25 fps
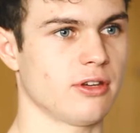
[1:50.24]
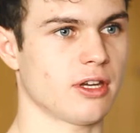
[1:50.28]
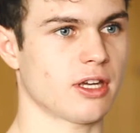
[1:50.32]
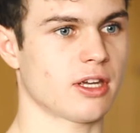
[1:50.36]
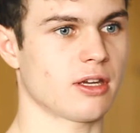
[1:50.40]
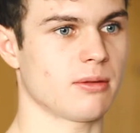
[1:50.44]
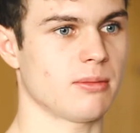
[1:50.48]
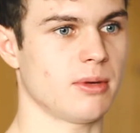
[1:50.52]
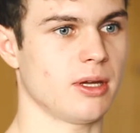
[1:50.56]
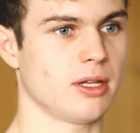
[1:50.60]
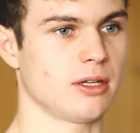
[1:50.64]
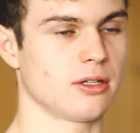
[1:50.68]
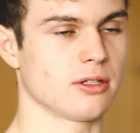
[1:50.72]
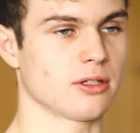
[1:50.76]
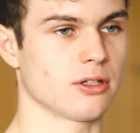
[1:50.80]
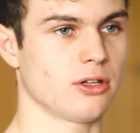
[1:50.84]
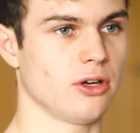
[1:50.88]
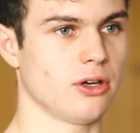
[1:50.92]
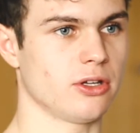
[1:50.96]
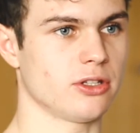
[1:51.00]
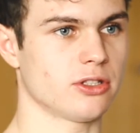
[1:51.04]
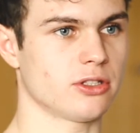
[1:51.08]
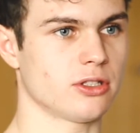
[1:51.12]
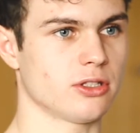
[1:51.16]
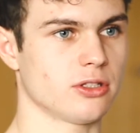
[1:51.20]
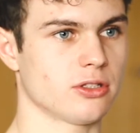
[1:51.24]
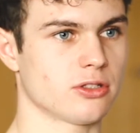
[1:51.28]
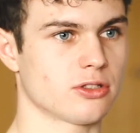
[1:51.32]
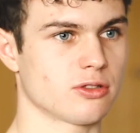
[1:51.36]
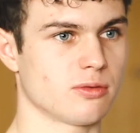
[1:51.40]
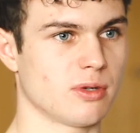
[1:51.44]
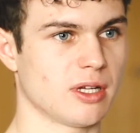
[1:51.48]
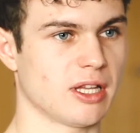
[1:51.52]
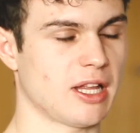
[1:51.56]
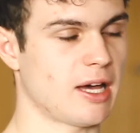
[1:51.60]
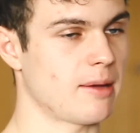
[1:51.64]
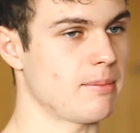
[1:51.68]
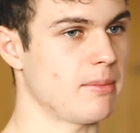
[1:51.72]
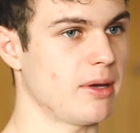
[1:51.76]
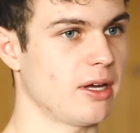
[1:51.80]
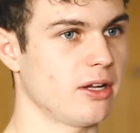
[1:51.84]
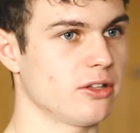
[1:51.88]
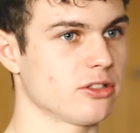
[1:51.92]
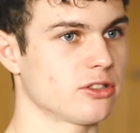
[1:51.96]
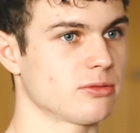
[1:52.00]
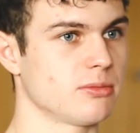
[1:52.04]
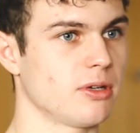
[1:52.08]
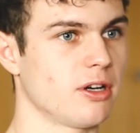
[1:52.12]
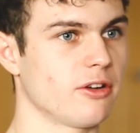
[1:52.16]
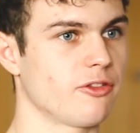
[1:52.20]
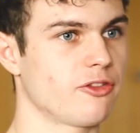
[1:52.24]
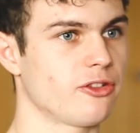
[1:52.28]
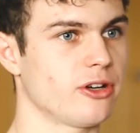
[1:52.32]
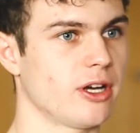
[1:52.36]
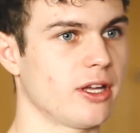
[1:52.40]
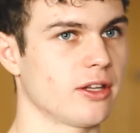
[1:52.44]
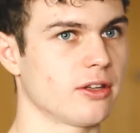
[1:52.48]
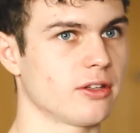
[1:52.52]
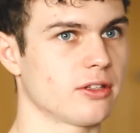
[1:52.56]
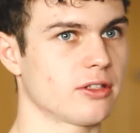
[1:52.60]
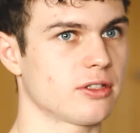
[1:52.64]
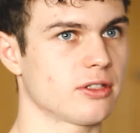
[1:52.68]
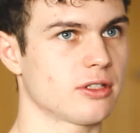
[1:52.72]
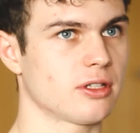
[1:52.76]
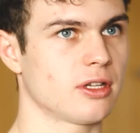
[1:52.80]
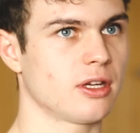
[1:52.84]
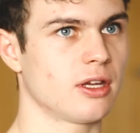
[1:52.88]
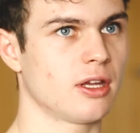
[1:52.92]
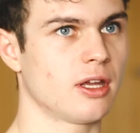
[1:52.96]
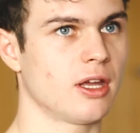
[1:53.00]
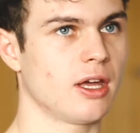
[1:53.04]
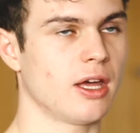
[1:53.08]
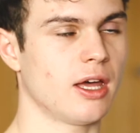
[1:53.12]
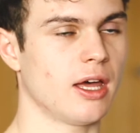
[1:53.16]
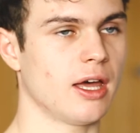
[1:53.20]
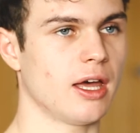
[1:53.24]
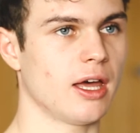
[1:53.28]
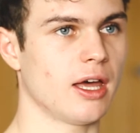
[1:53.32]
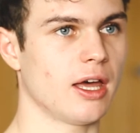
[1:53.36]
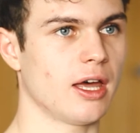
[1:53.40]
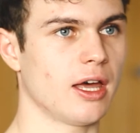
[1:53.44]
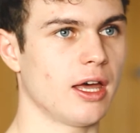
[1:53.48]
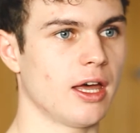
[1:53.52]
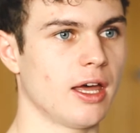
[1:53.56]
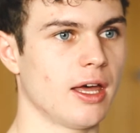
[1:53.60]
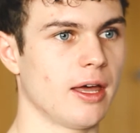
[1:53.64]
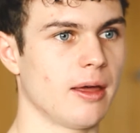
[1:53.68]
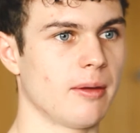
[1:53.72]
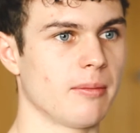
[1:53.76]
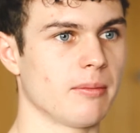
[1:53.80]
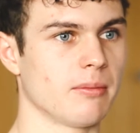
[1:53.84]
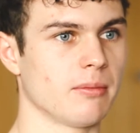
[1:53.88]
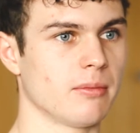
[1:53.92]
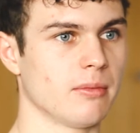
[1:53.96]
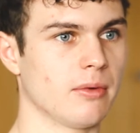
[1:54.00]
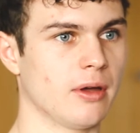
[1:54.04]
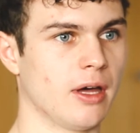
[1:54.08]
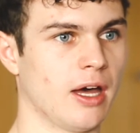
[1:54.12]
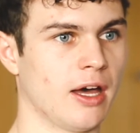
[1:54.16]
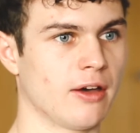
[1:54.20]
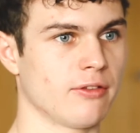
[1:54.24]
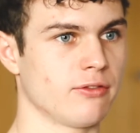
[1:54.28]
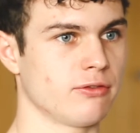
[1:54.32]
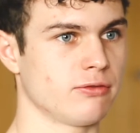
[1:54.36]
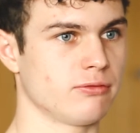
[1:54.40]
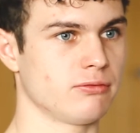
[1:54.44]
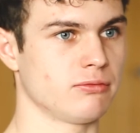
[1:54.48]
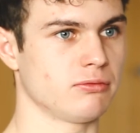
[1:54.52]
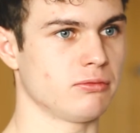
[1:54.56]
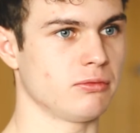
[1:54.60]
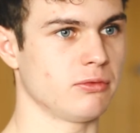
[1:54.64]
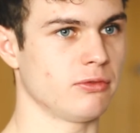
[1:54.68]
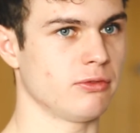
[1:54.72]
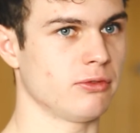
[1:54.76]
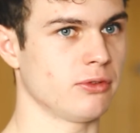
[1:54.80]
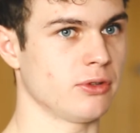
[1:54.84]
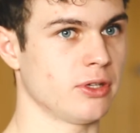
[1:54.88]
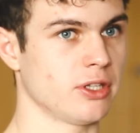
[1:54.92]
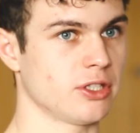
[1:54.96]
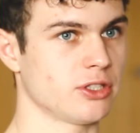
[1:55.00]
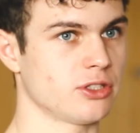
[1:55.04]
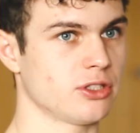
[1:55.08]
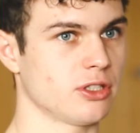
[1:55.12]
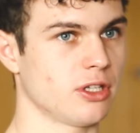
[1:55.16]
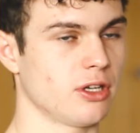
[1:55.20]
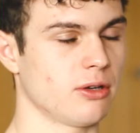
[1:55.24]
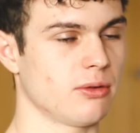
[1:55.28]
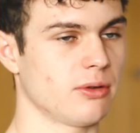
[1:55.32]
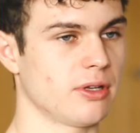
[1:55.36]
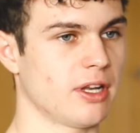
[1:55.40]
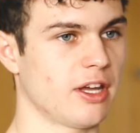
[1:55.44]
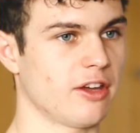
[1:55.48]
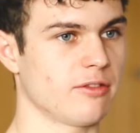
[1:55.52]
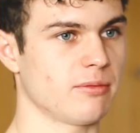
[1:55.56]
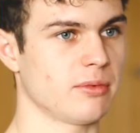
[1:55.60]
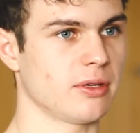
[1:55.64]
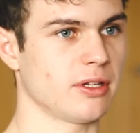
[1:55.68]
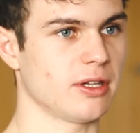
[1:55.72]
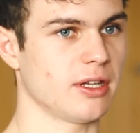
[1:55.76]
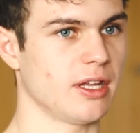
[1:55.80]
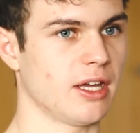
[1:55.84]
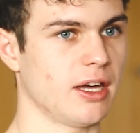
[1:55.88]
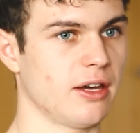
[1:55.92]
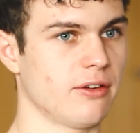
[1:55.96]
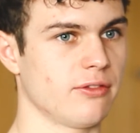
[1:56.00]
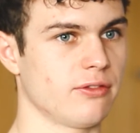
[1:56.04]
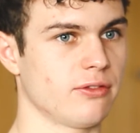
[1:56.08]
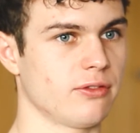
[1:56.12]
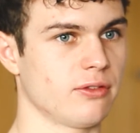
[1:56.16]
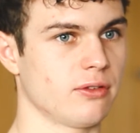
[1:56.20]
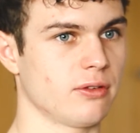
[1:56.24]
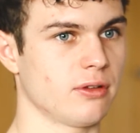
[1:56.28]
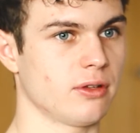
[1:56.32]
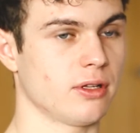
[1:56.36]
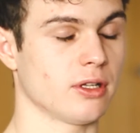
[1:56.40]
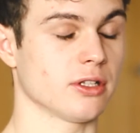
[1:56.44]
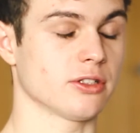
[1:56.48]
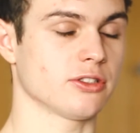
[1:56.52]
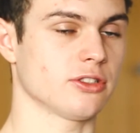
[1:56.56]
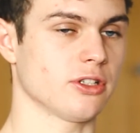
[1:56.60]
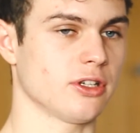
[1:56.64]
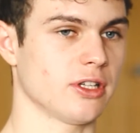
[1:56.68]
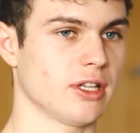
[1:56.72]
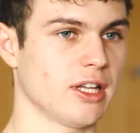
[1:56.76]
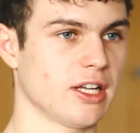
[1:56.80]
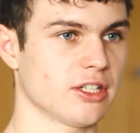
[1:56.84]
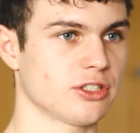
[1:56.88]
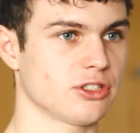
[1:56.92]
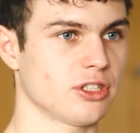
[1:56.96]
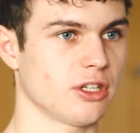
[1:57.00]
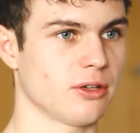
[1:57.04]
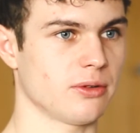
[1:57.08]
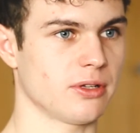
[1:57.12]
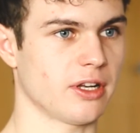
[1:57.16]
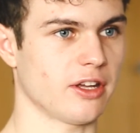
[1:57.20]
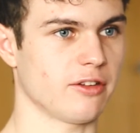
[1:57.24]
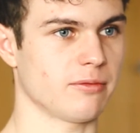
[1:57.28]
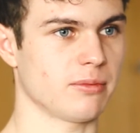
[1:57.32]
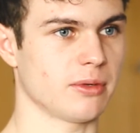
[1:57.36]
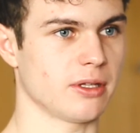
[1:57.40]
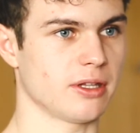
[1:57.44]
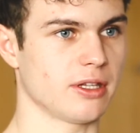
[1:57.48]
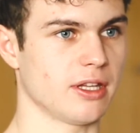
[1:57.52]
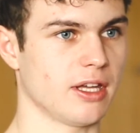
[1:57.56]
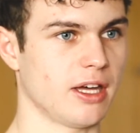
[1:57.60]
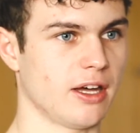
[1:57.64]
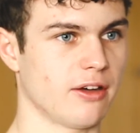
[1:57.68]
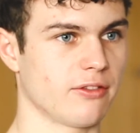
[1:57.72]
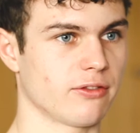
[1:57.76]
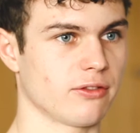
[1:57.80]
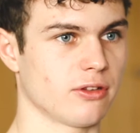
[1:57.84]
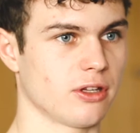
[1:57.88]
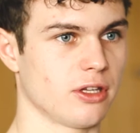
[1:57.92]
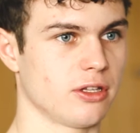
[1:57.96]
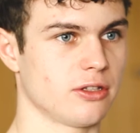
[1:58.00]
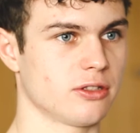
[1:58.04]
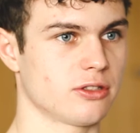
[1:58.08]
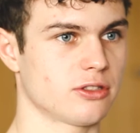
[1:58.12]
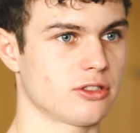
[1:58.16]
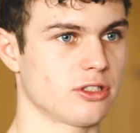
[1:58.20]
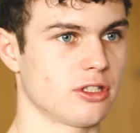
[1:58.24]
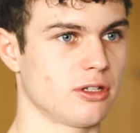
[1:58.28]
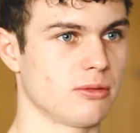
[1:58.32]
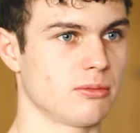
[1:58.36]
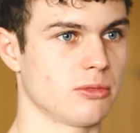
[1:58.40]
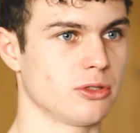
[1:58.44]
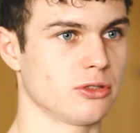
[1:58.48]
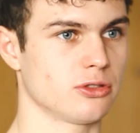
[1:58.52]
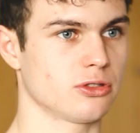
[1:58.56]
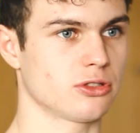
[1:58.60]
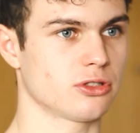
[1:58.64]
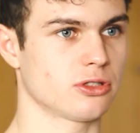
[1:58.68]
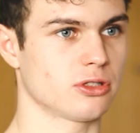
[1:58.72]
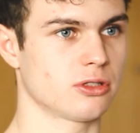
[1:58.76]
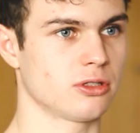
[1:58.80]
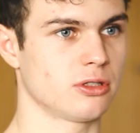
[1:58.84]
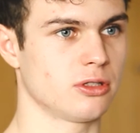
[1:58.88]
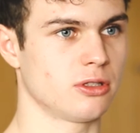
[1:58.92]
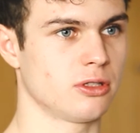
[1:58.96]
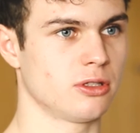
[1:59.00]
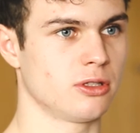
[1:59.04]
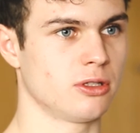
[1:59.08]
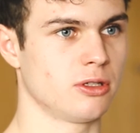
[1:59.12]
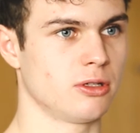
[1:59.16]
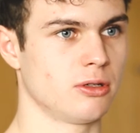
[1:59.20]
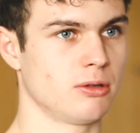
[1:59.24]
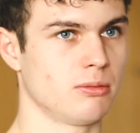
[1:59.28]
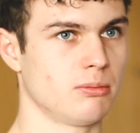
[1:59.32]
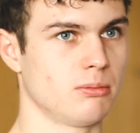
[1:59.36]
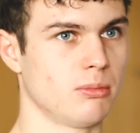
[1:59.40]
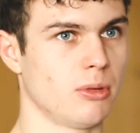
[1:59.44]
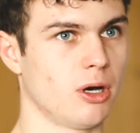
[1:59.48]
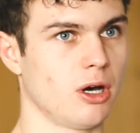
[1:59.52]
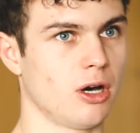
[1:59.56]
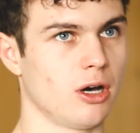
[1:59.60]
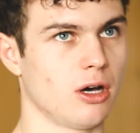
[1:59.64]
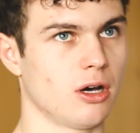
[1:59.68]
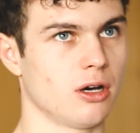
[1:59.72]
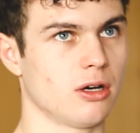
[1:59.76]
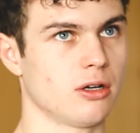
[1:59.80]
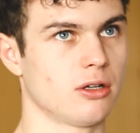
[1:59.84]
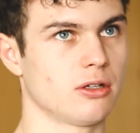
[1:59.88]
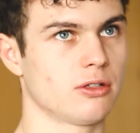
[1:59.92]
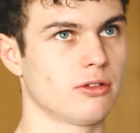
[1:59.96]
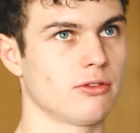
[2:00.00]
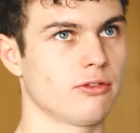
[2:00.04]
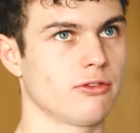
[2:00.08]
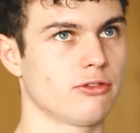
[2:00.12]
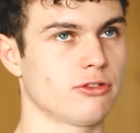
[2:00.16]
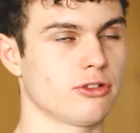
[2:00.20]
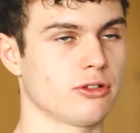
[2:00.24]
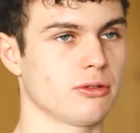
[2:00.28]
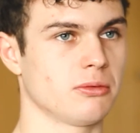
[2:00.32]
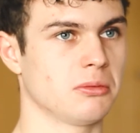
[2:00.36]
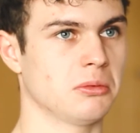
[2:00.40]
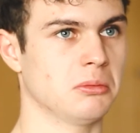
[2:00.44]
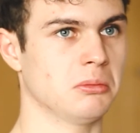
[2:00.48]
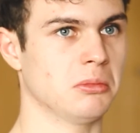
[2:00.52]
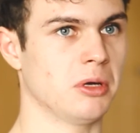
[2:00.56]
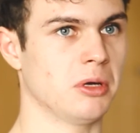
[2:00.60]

recommend going to somewhere like Belgium or France. Last year when I've been there I've learnt so much more from